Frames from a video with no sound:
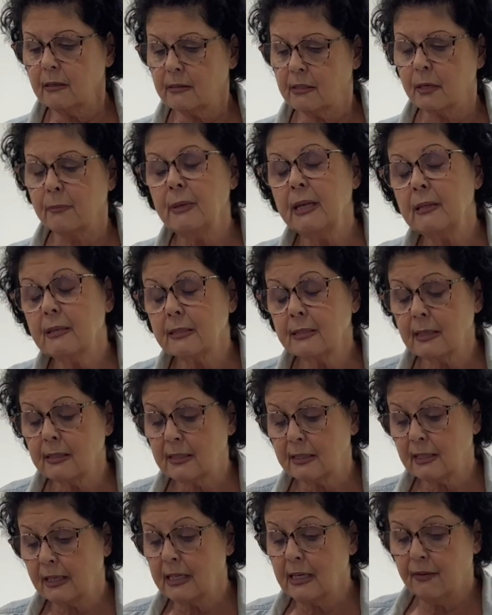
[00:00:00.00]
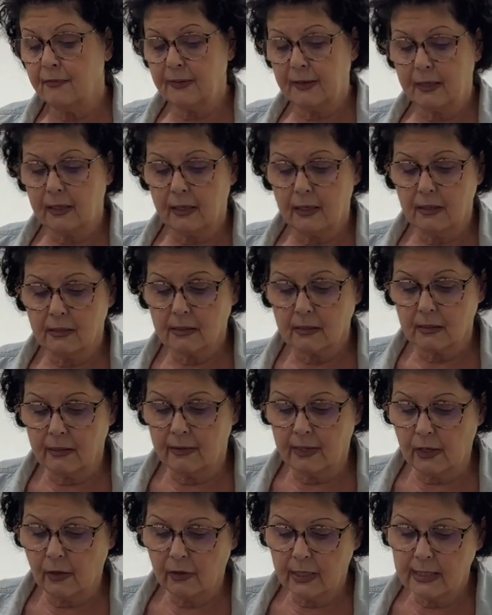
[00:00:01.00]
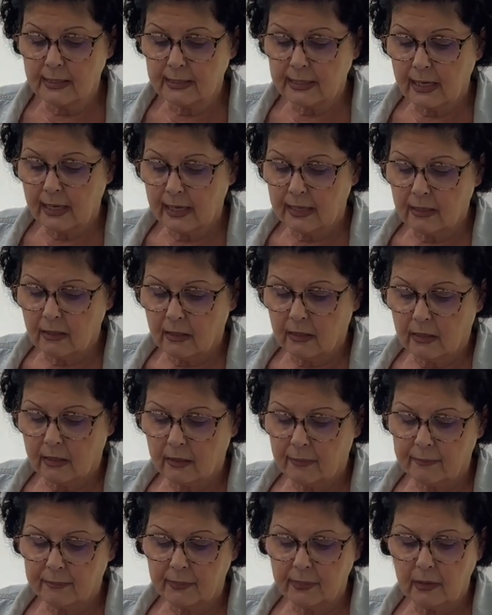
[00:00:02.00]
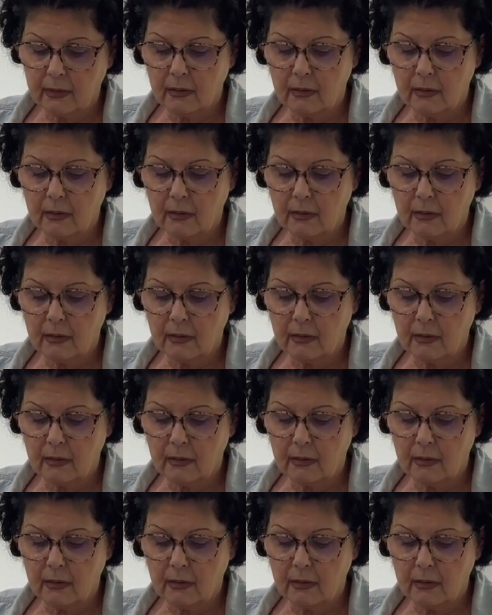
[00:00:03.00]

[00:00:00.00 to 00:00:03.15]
To me, this is significant. There is I'm